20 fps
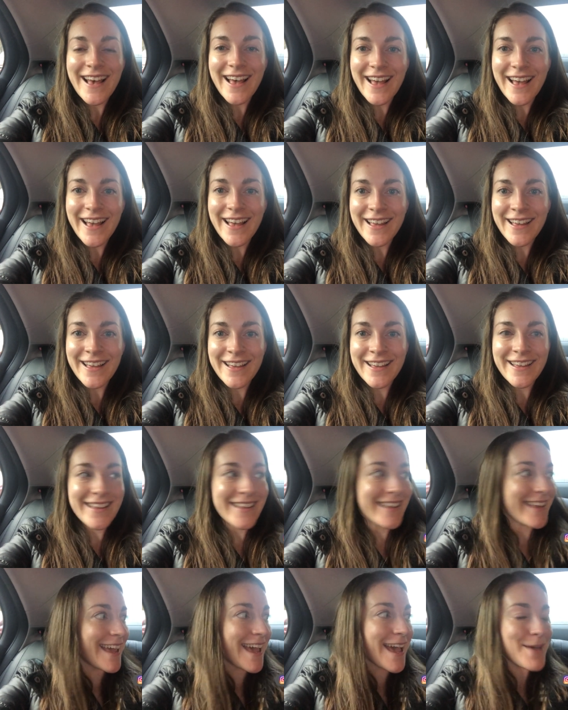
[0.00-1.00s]

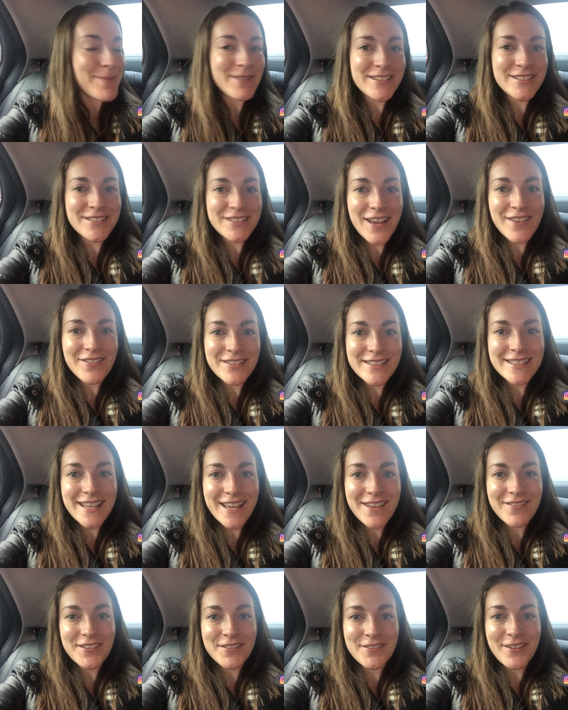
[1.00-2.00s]
Uh, happy travels,
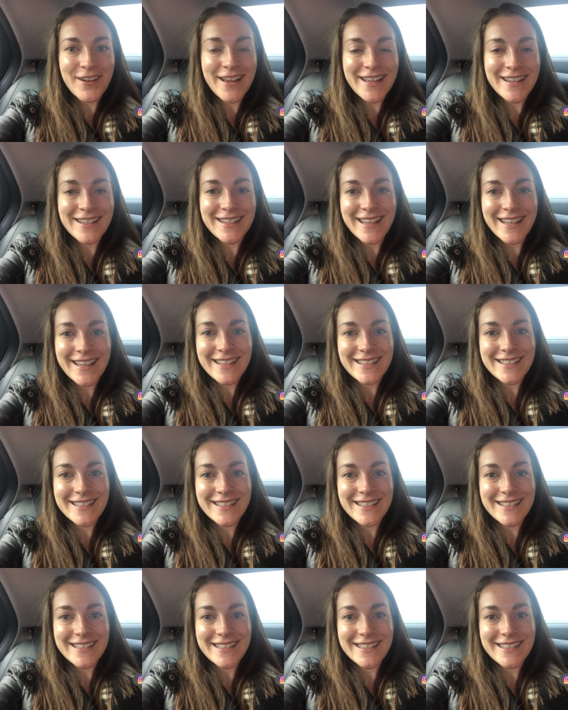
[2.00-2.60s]
everyone.